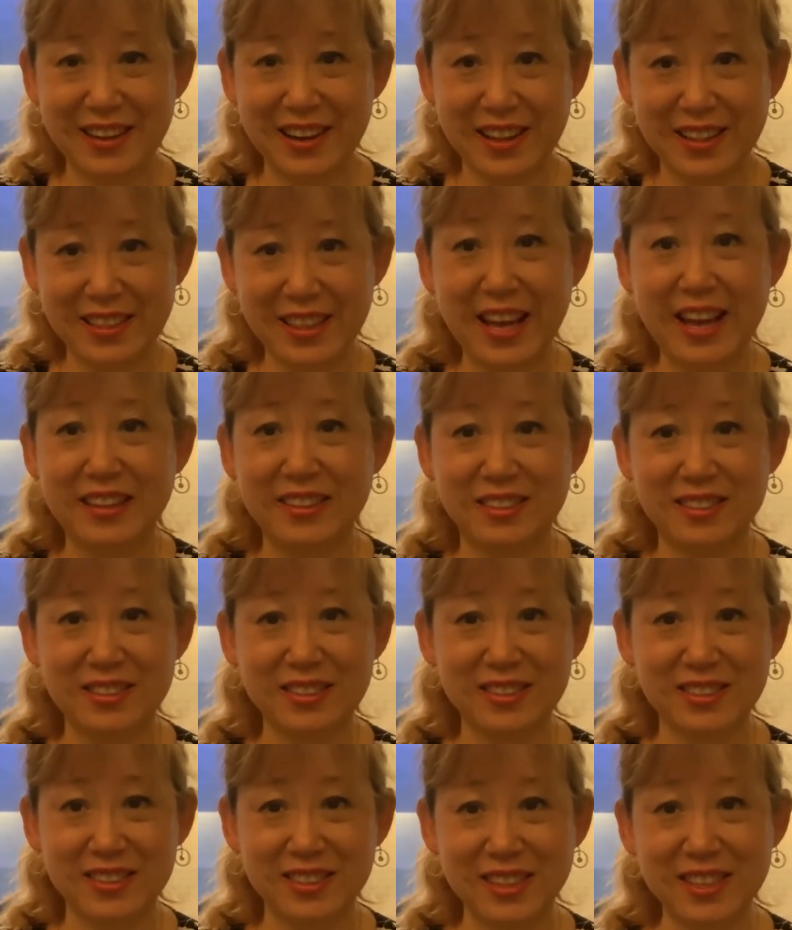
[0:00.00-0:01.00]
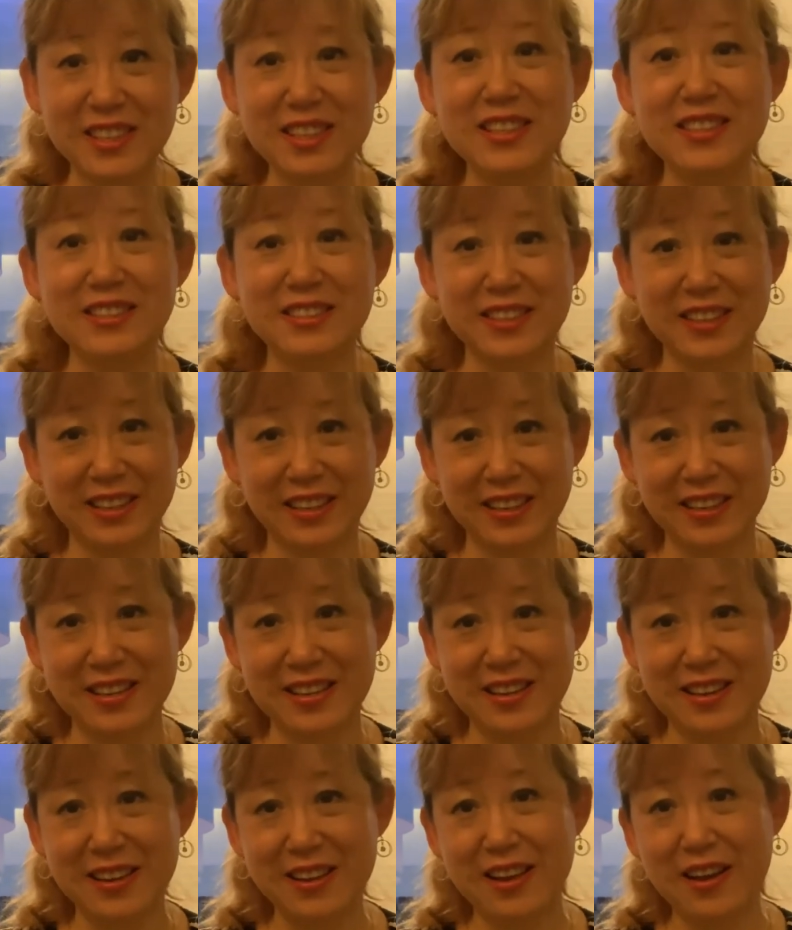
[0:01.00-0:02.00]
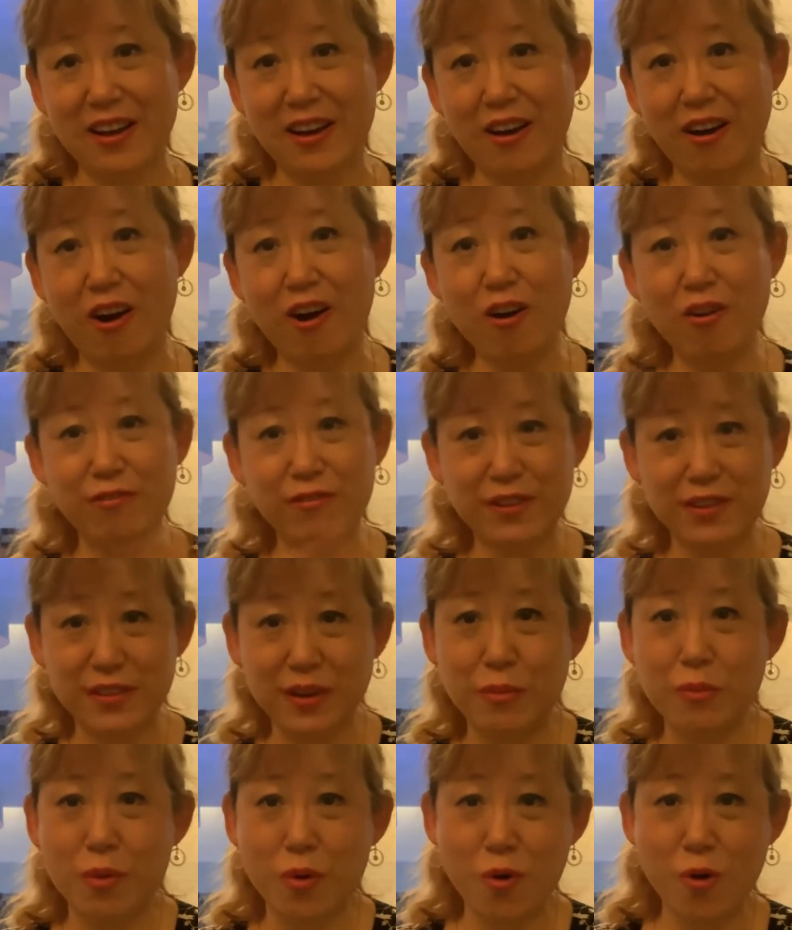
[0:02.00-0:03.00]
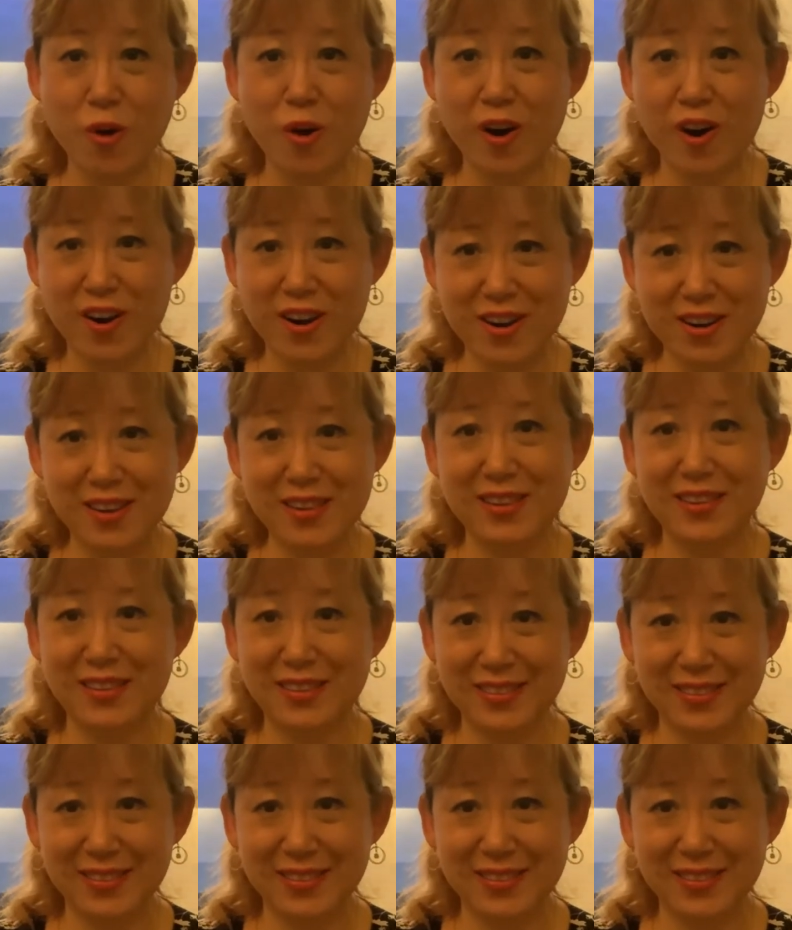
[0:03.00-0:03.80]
That's easily over the board.